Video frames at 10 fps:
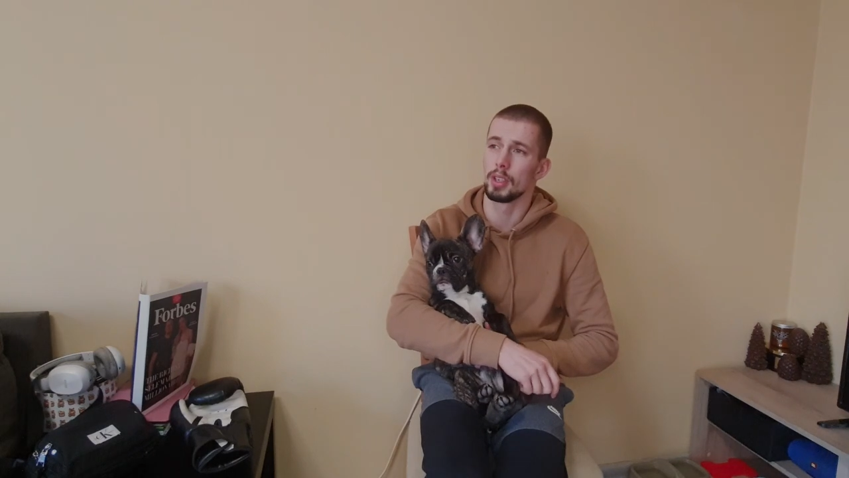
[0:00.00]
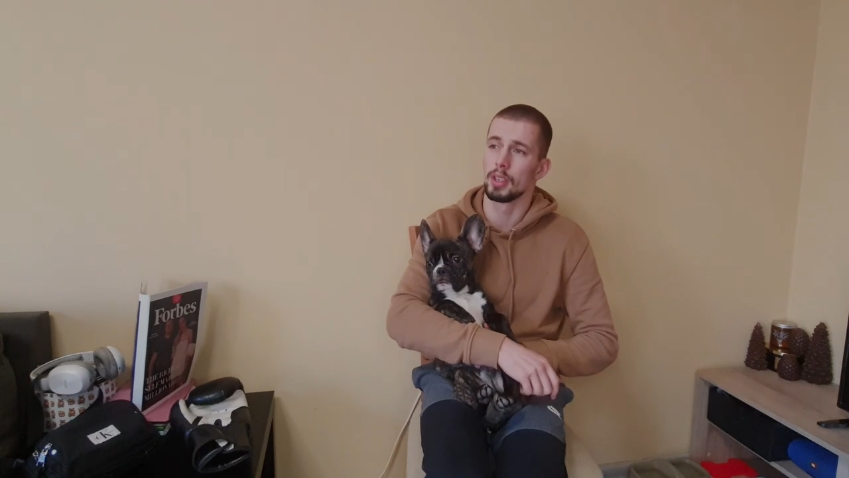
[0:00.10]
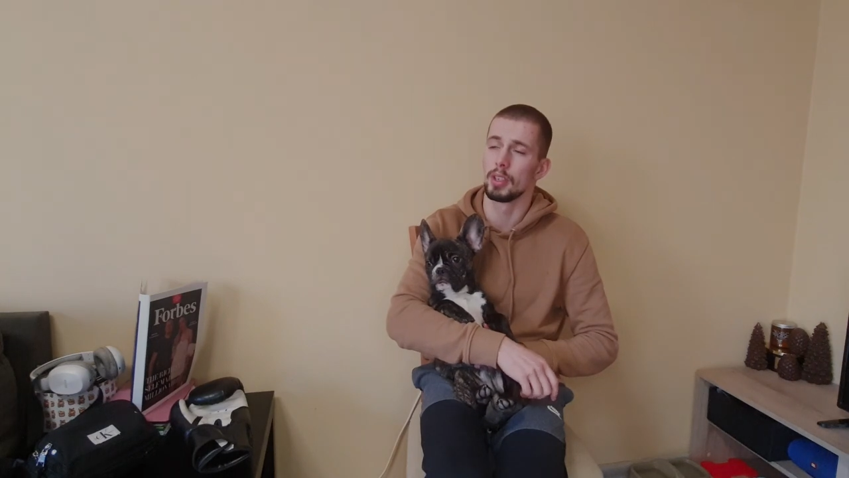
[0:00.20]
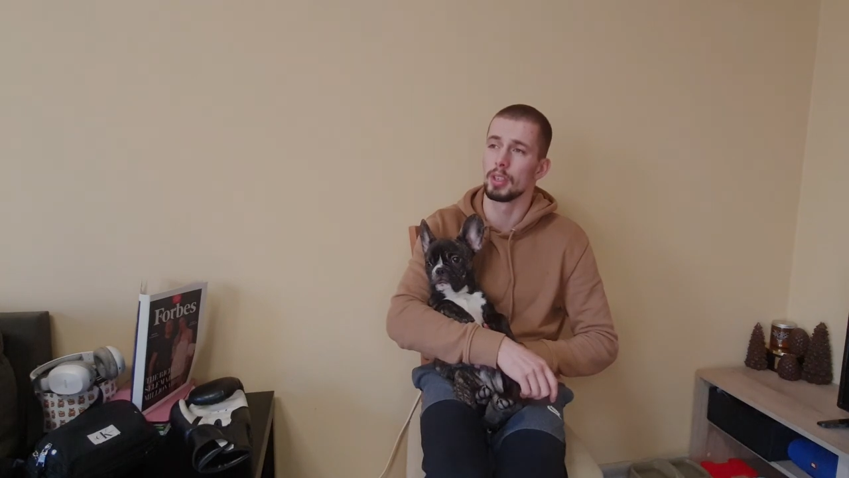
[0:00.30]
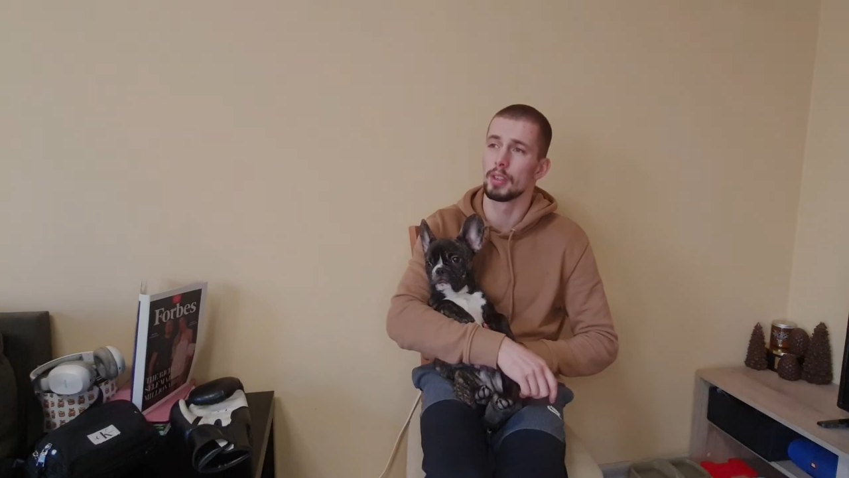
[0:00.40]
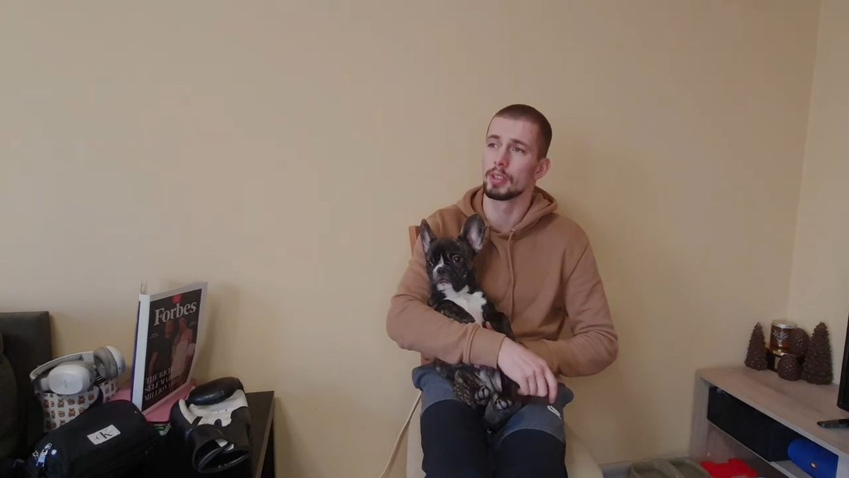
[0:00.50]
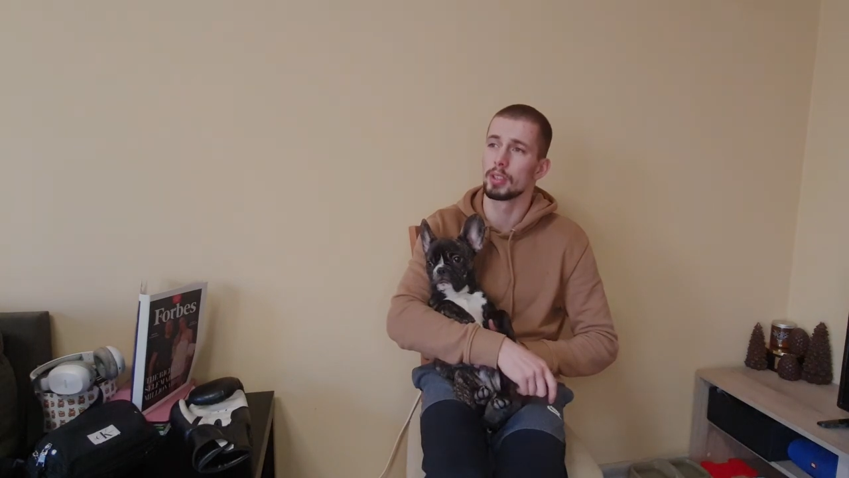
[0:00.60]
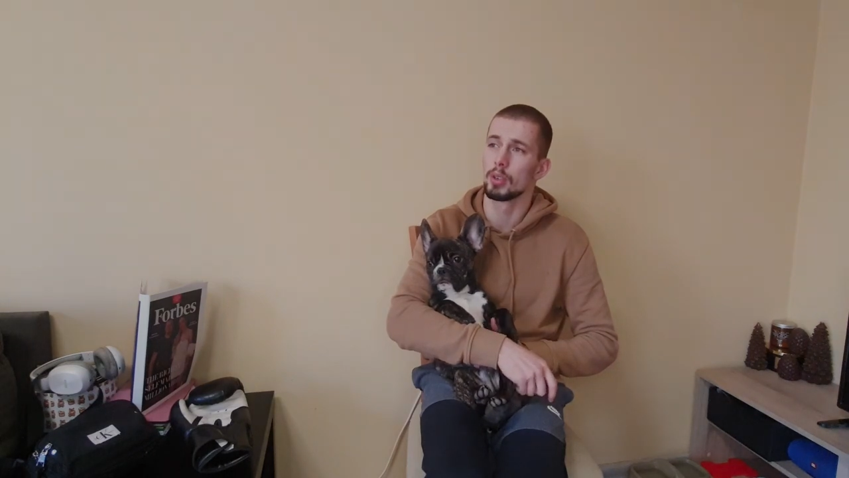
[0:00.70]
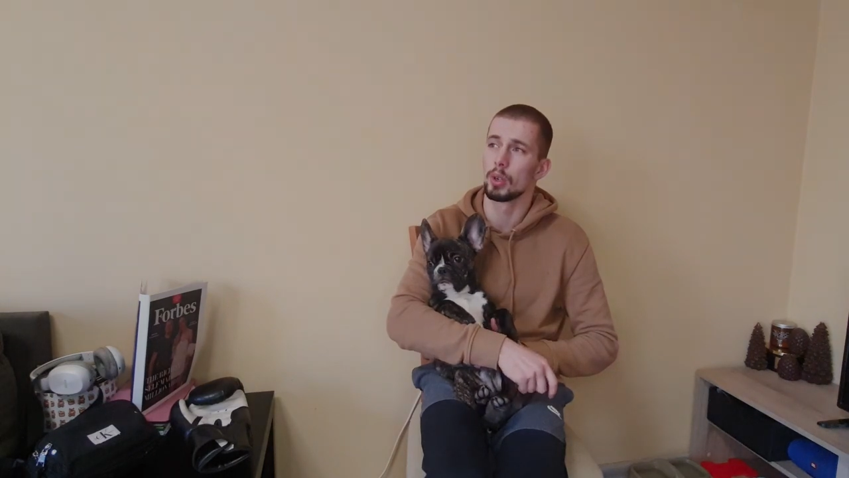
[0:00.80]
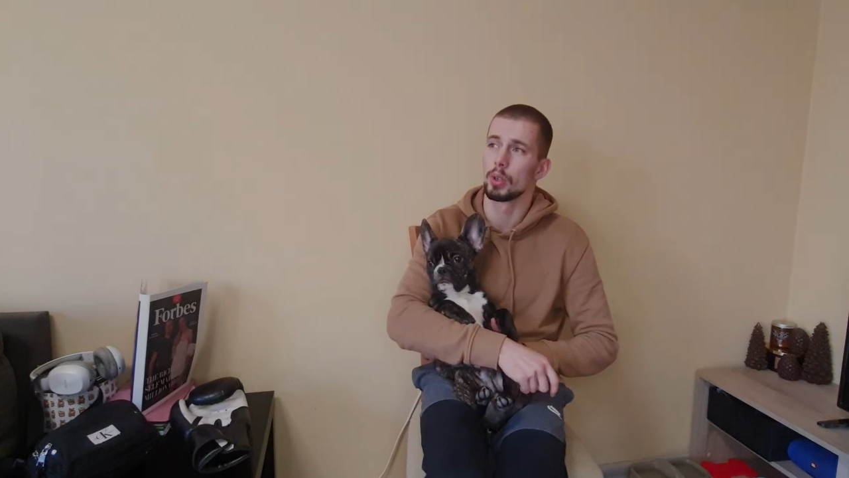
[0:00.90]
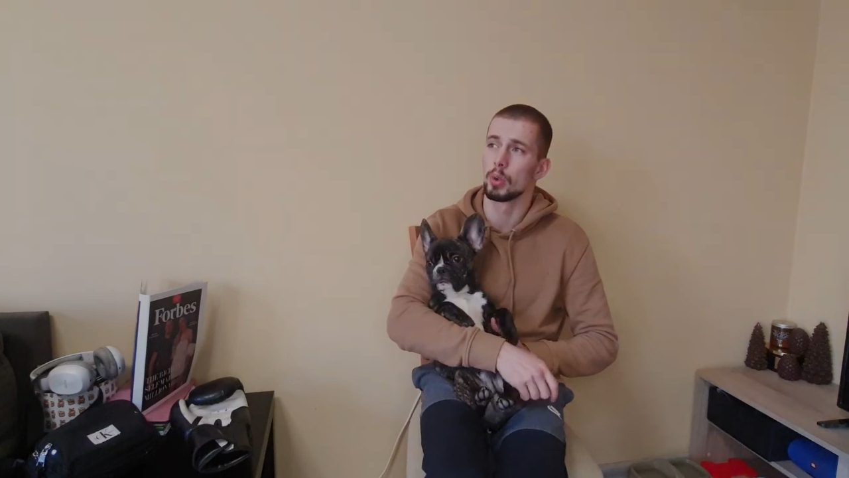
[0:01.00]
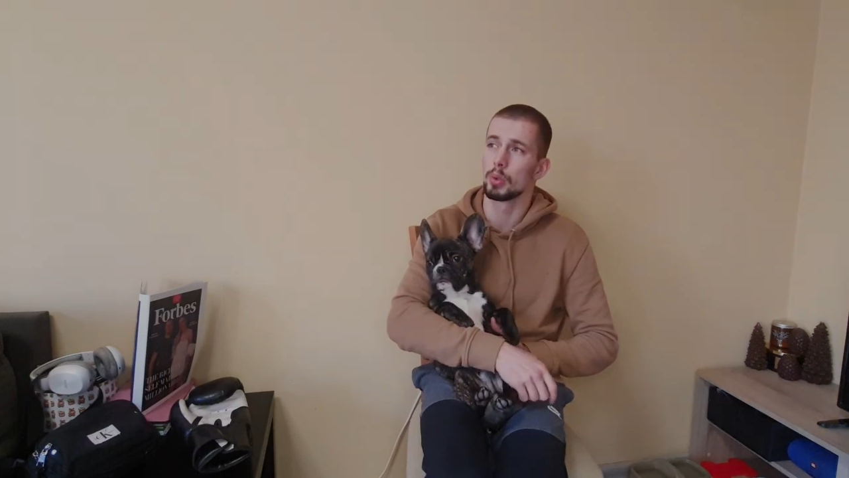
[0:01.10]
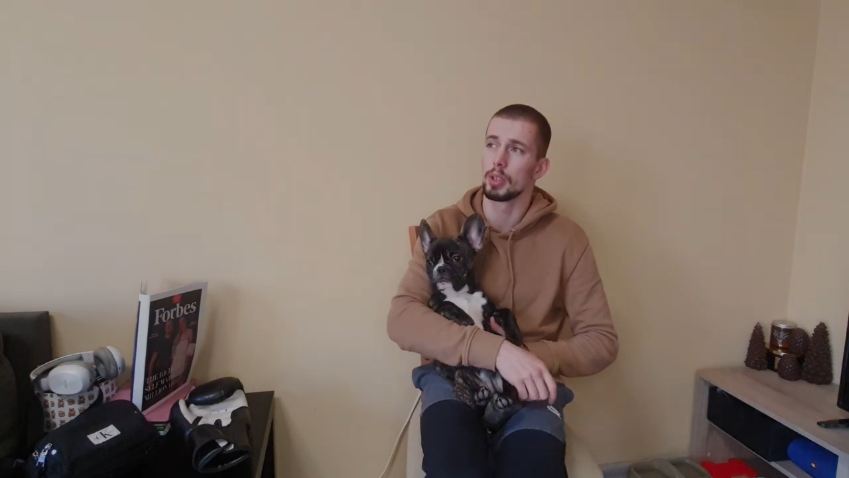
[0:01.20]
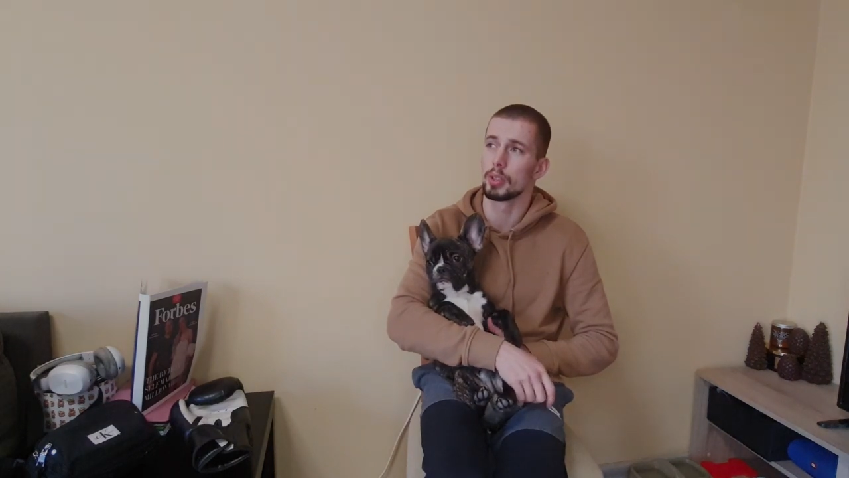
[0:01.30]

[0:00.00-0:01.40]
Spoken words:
and everything going on,